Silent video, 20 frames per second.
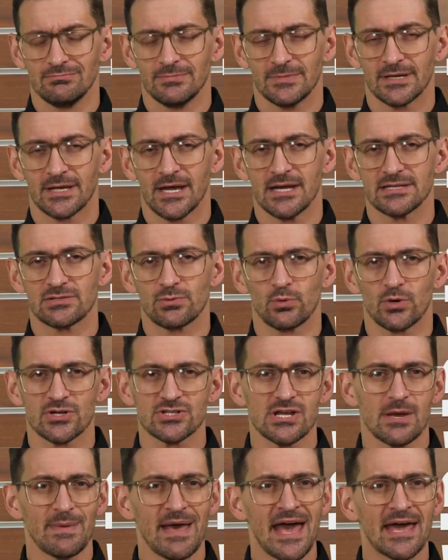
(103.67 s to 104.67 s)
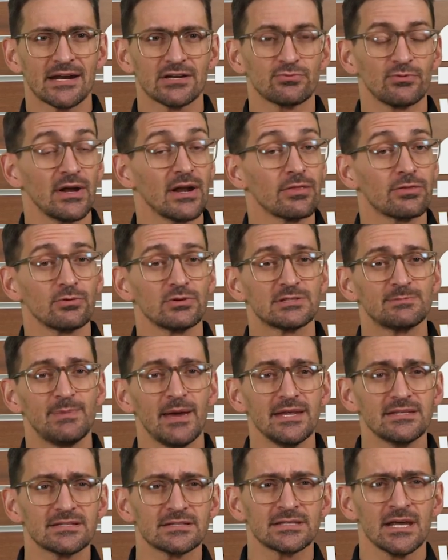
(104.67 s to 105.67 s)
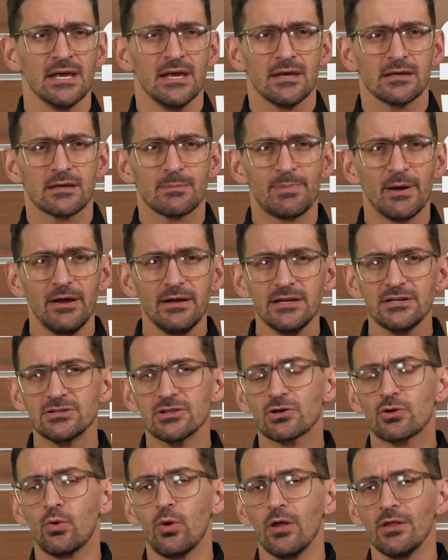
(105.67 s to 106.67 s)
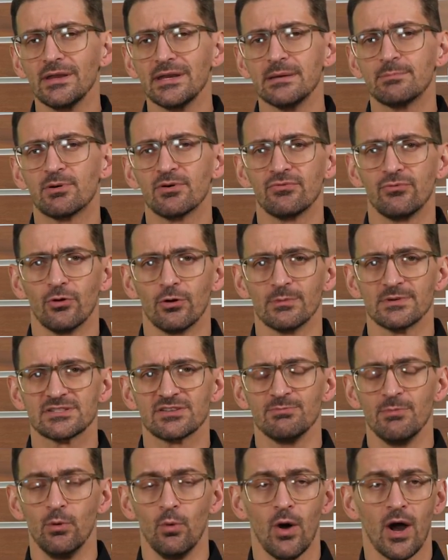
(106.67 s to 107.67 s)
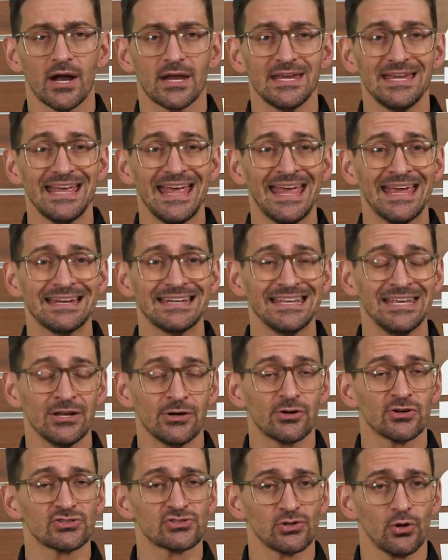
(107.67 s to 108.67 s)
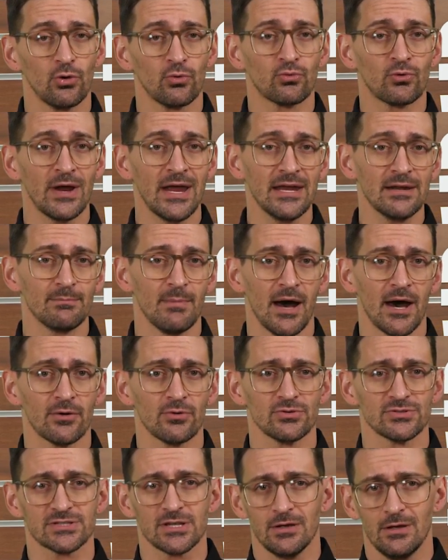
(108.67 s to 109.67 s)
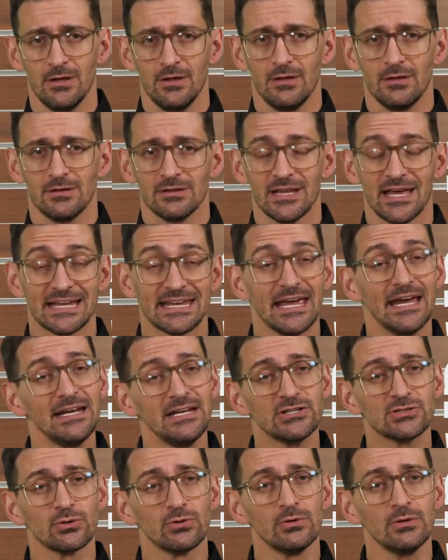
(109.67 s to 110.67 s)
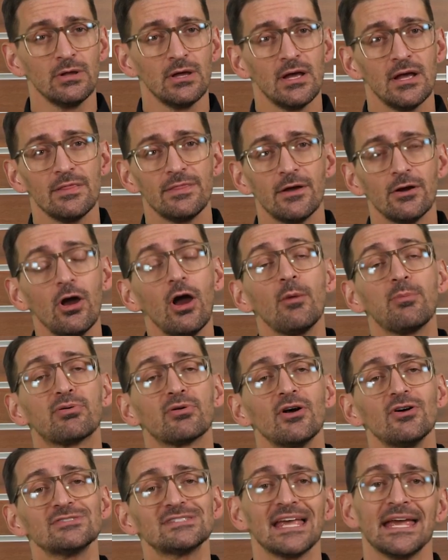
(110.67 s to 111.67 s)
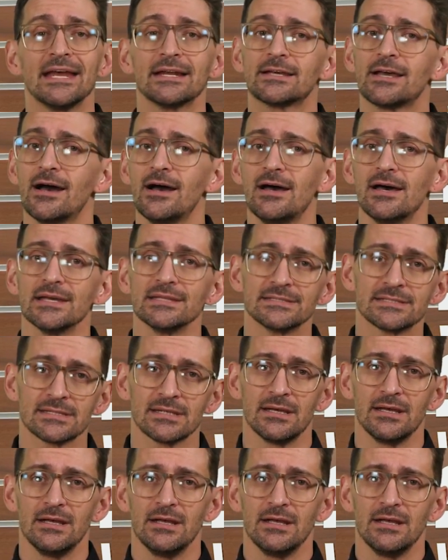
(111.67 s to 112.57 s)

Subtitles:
The guys at Workshop Addict ran it through its paces, comparing it to the quality and performance of Milwaukee and Ingersoll Rand models. Like any tool, there are pros and cons.